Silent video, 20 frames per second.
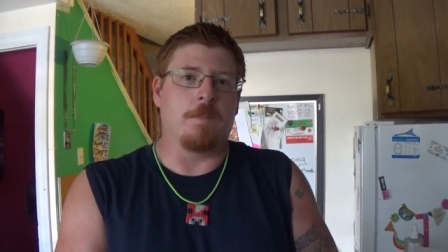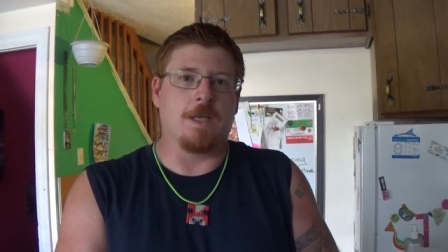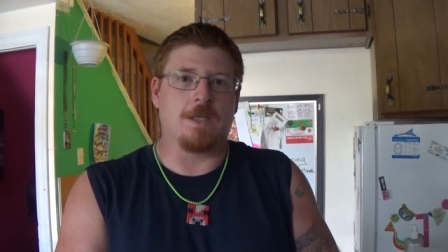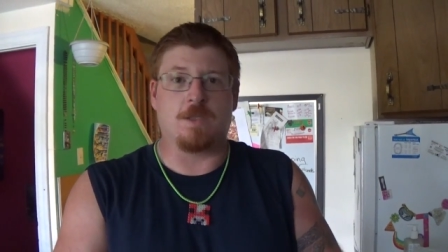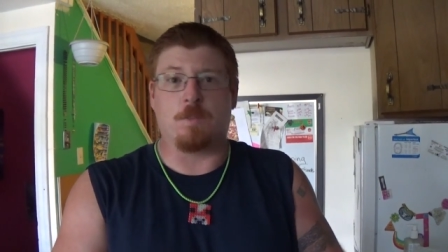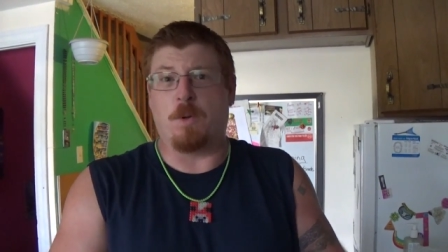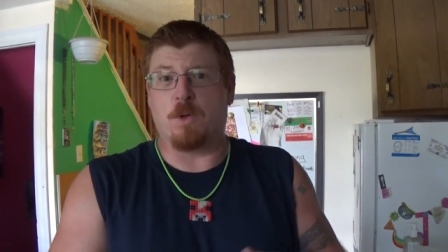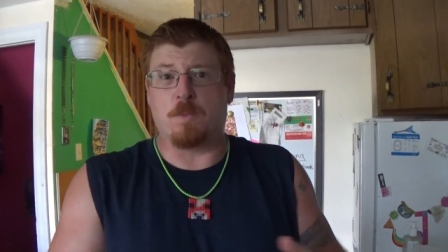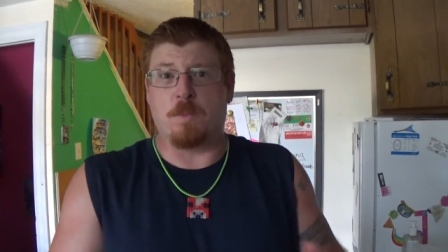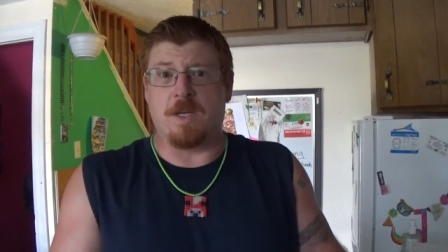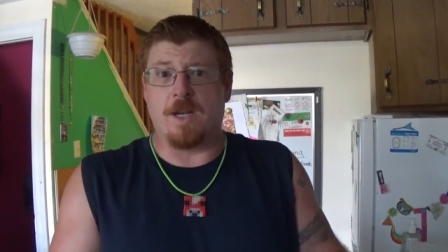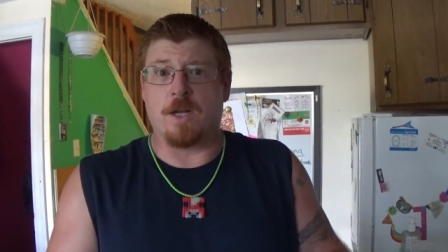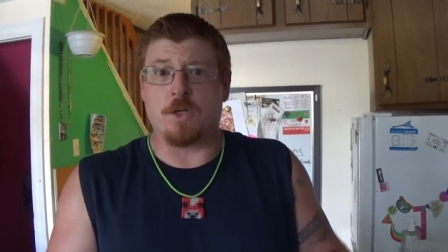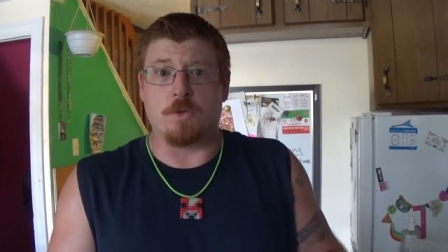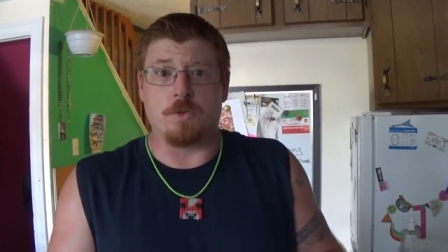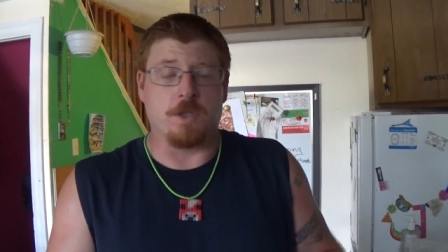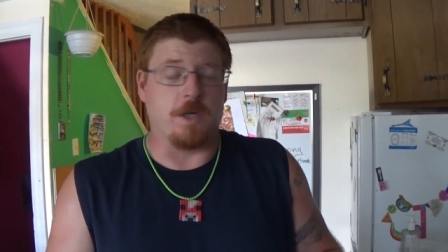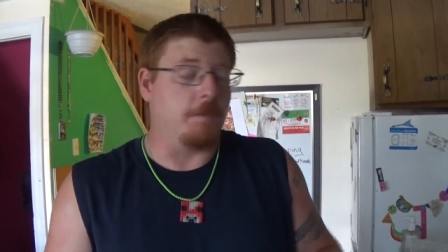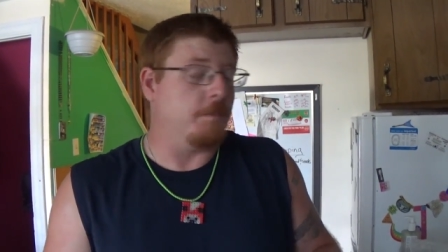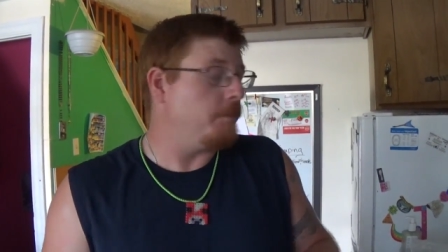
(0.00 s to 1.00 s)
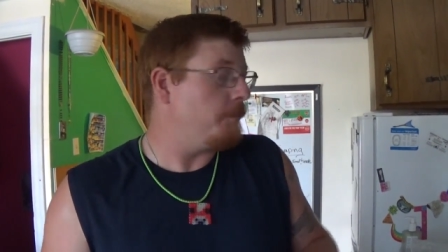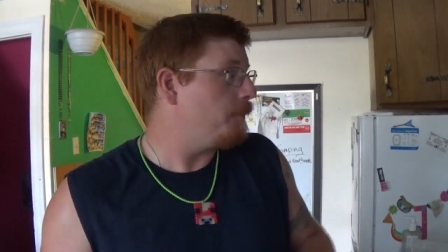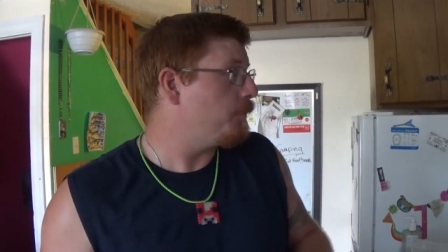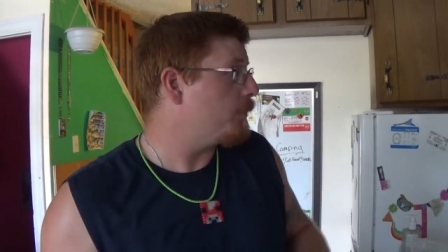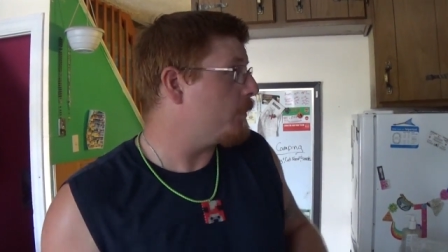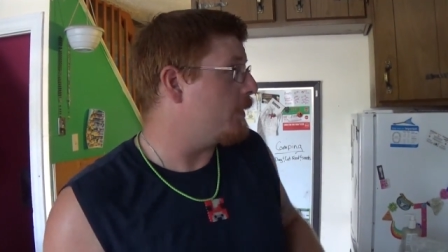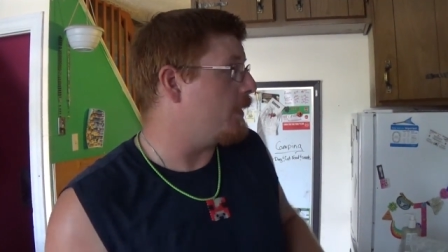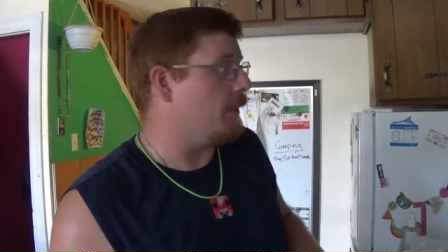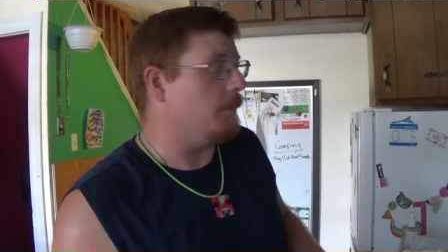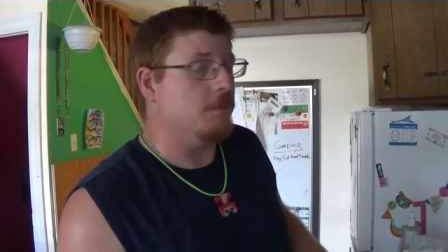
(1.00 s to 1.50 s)
It's supposed to be nacho
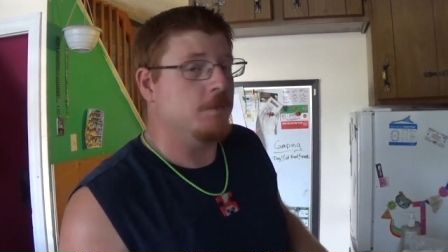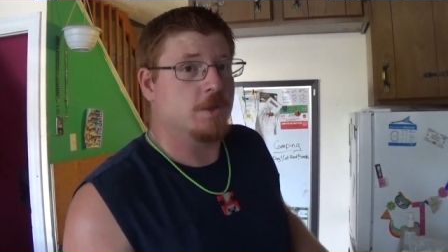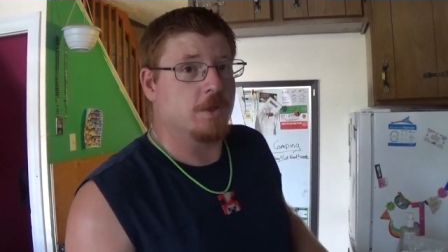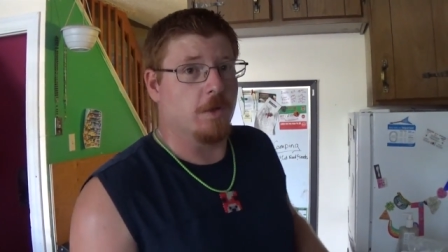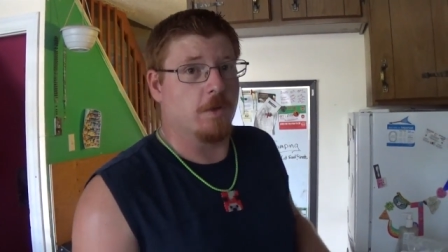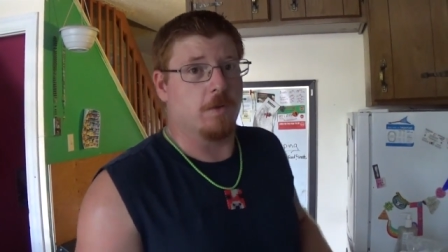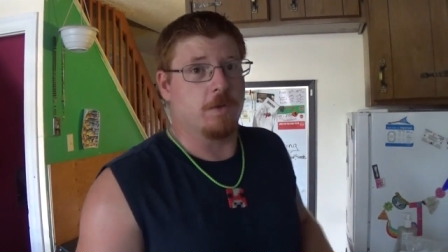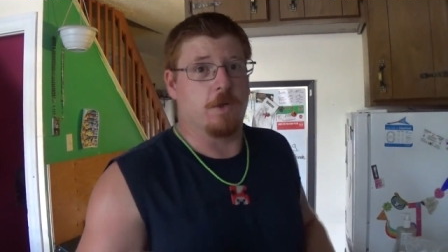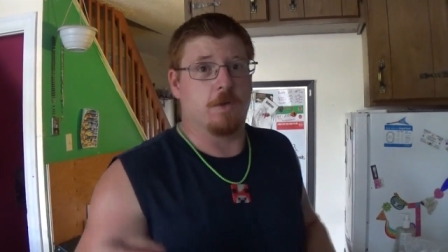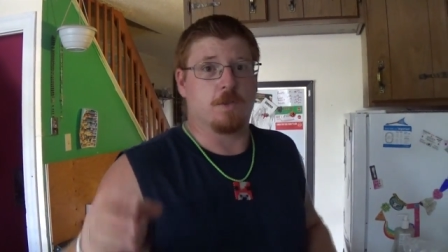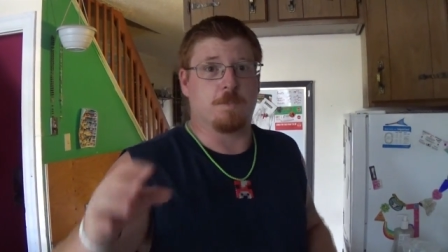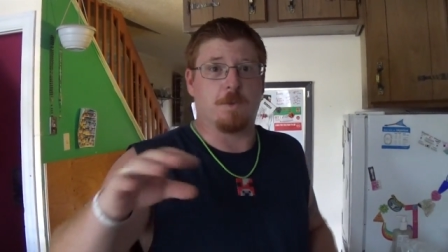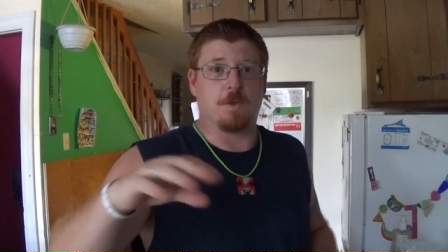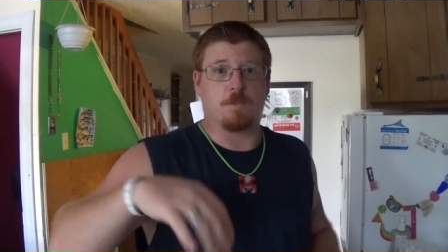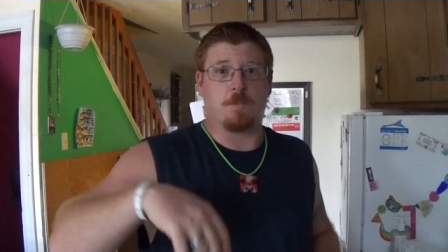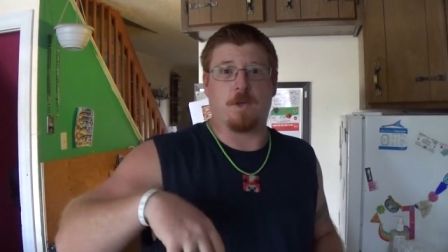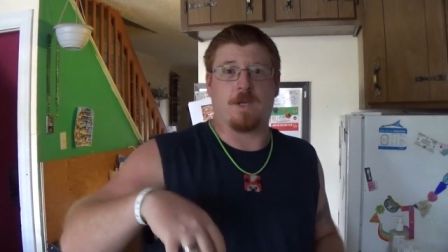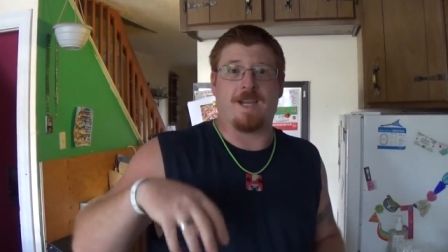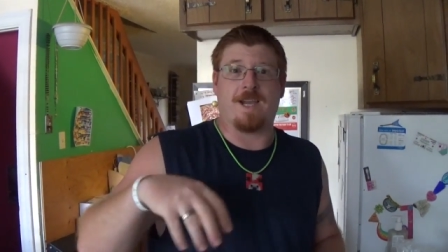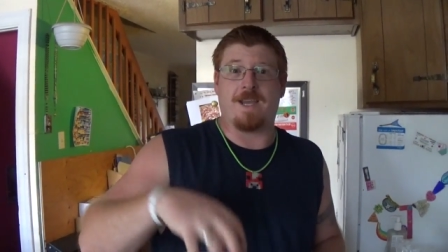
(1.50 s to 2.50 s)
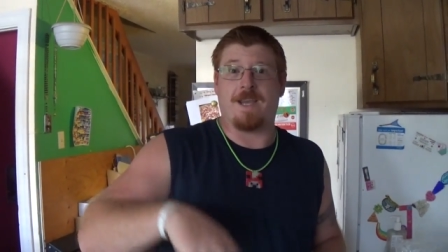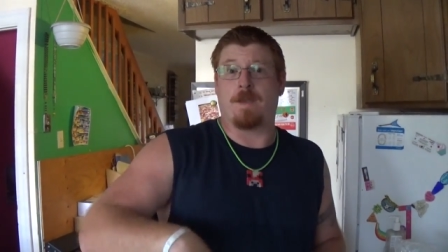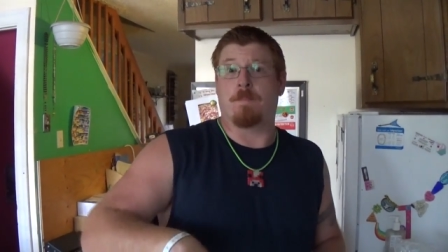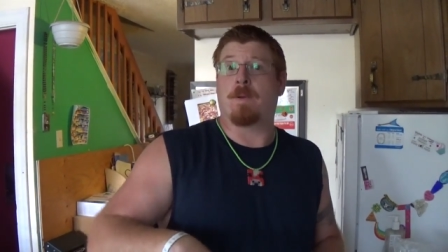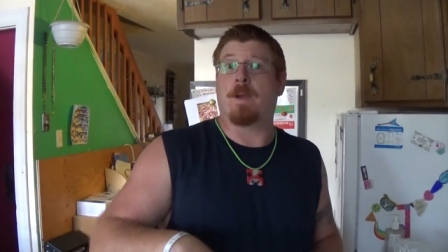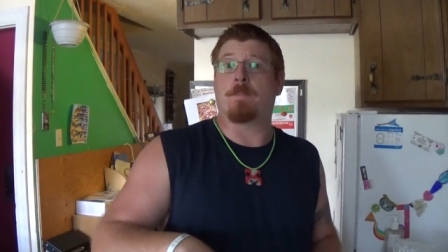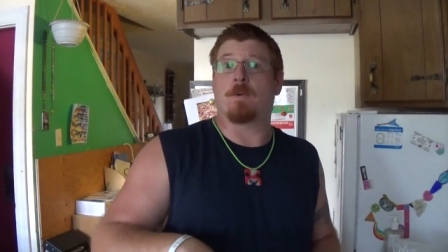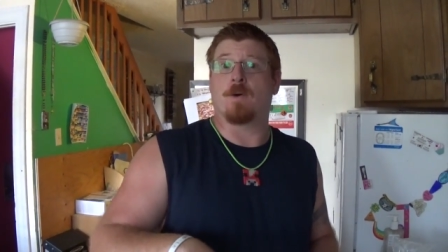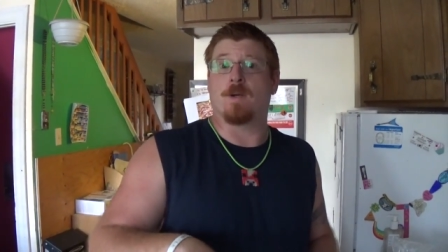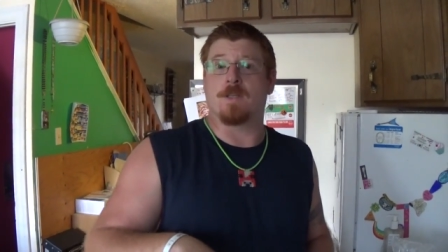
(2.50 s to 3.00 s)
dip, so you're supposed to put
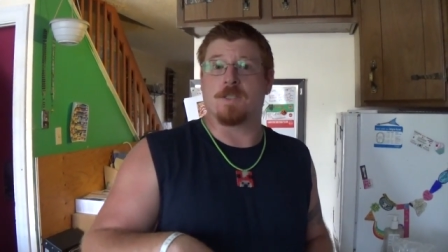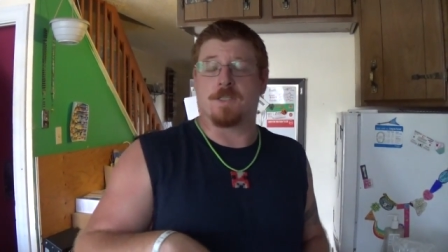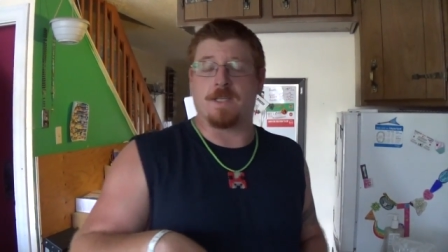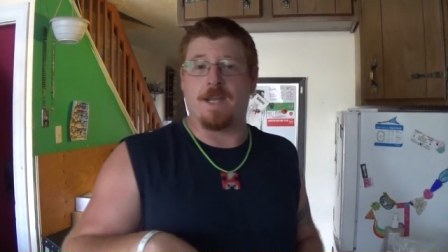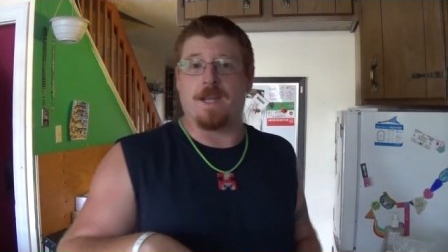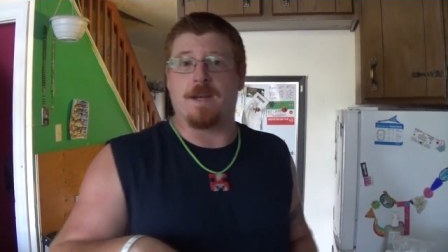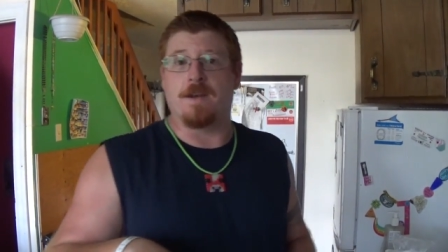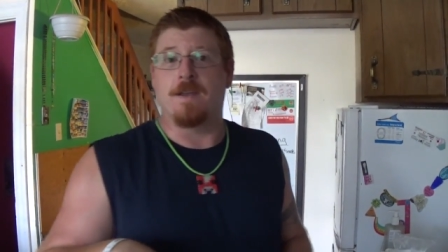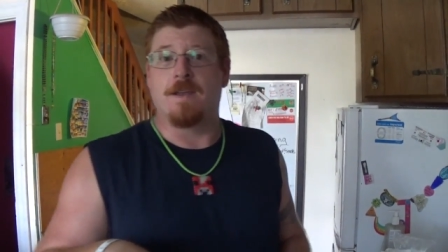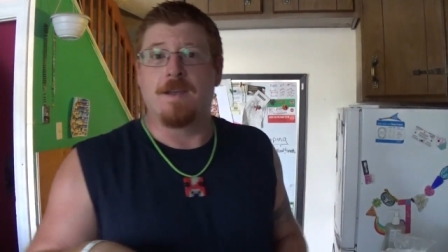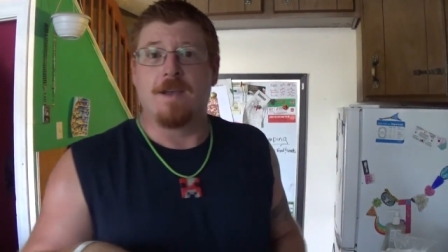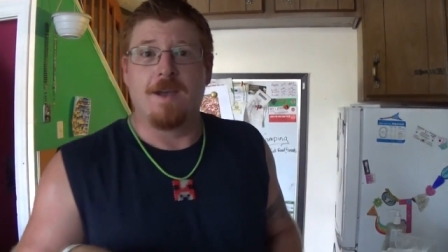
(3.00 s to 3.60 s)
cayenne pepper instead